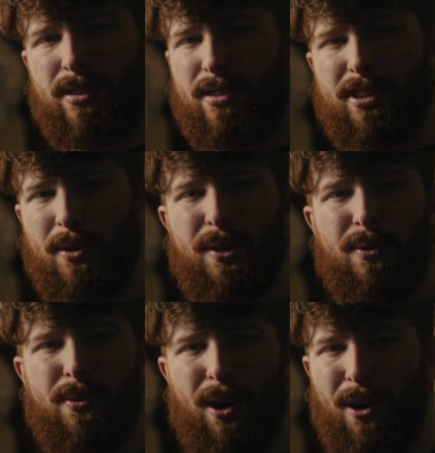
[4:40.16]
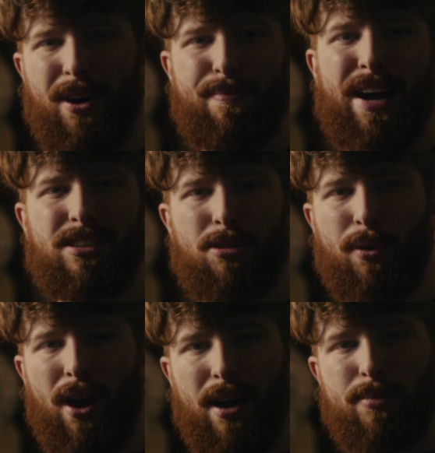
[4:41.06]
so do RE Master
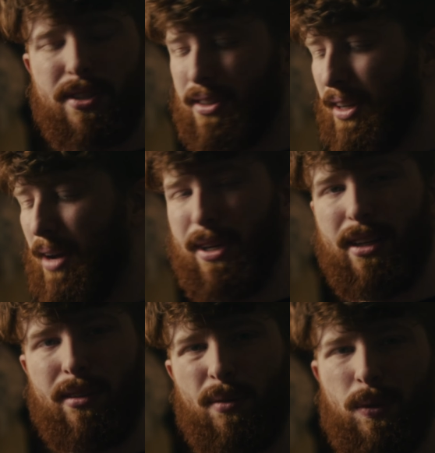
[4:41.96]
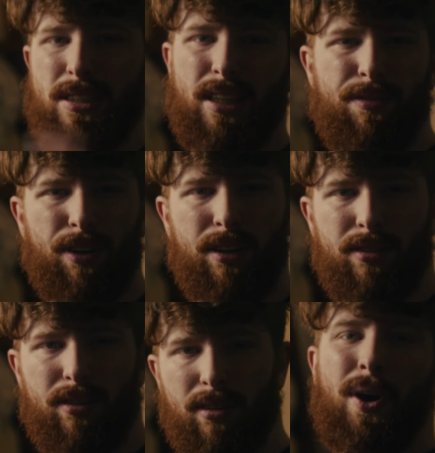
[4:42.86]
Primes. I mean, what's the
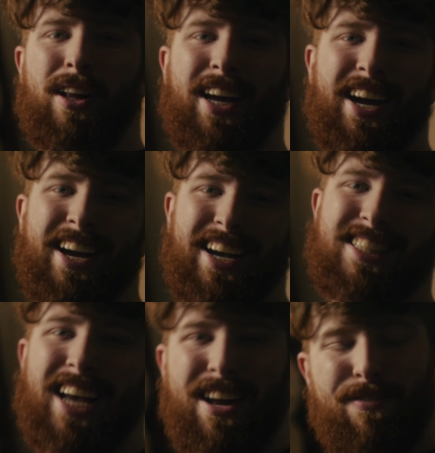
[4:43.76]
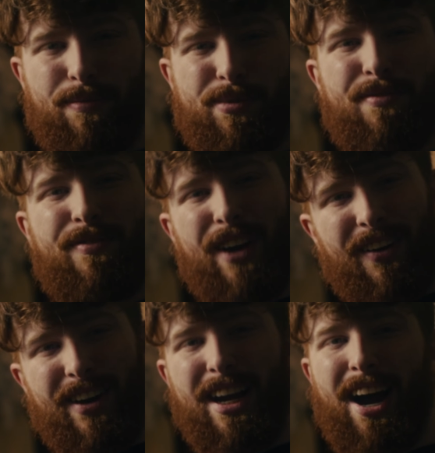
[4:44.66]
difference? Well, aside from some
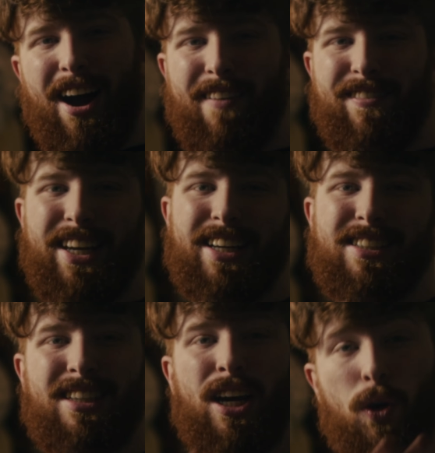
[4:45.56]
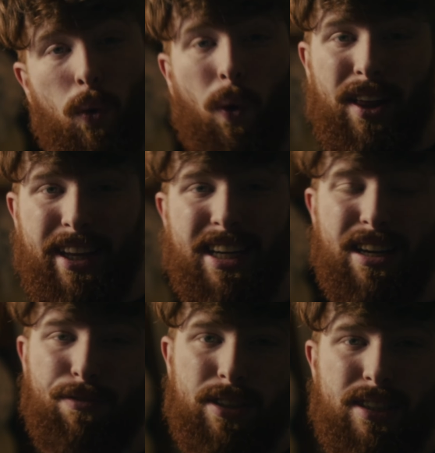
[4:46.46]
very obvious quality
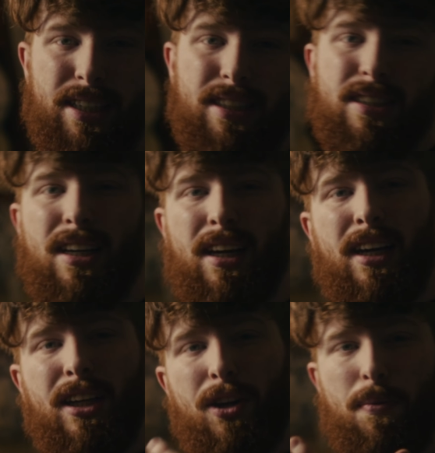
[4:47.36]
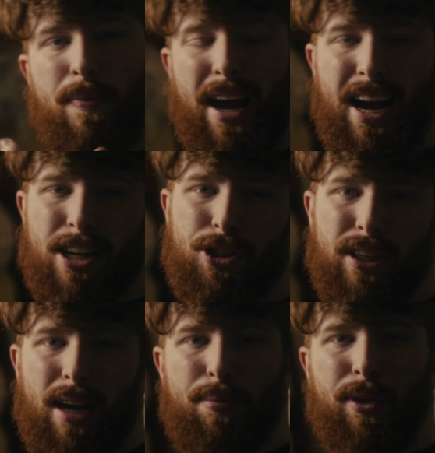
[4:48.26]
differences, you're
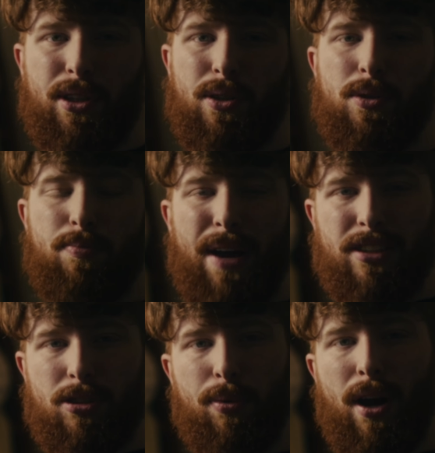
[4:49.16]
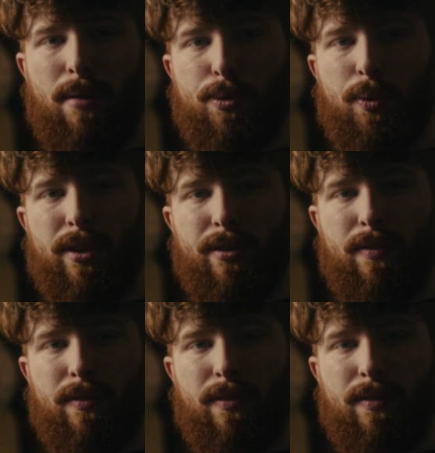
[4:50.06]
actually able to use Master Primes with